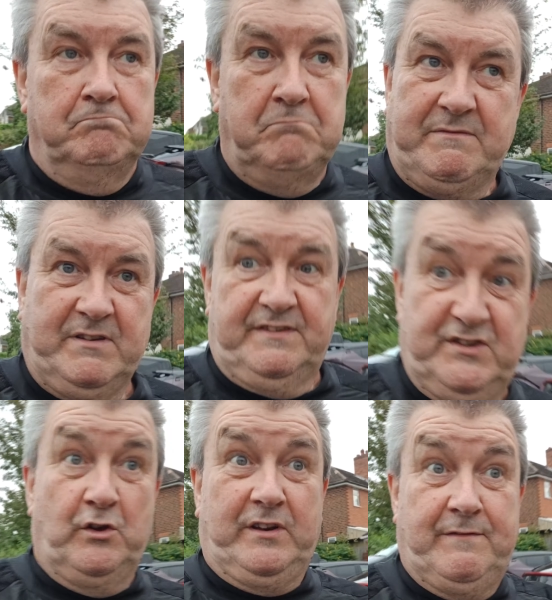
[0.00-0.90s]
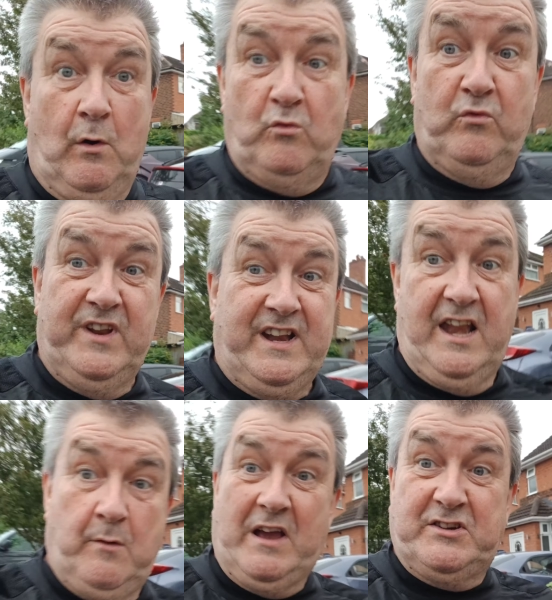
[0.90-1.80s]
even if he's not involved in any
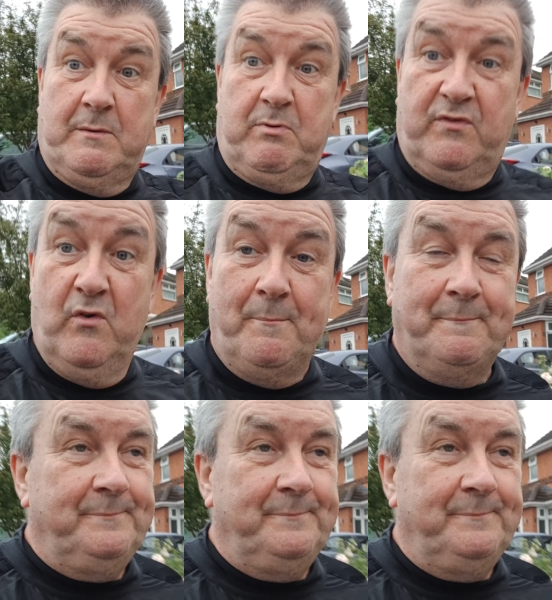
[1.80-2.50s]
way, shape or form.